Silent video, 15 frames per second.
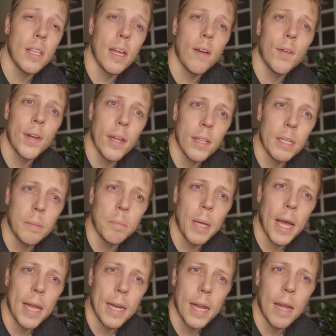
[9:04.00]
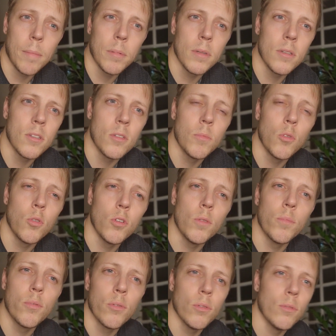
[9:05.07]
there and nothing bad happens the more you
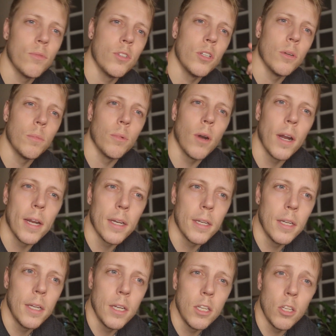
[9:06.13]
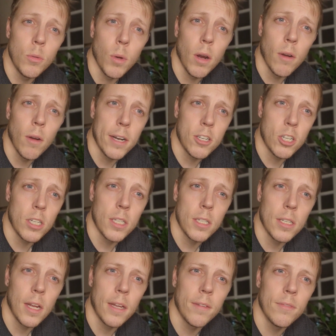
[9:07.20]
prove to your brain you are actually
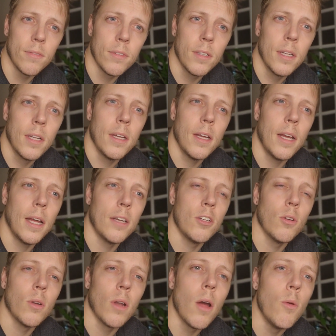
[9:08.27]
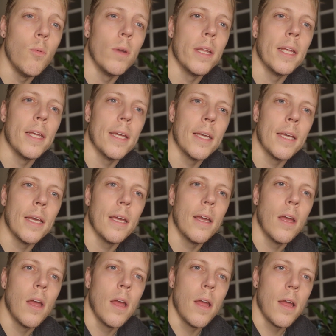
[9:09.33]
safe and you'll only
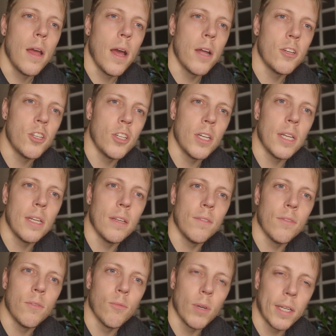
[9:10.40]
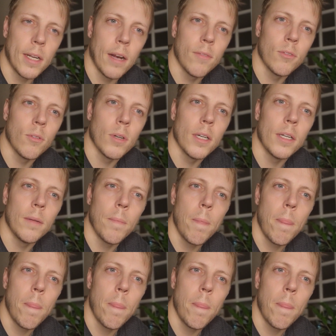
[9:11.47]
achieve recovery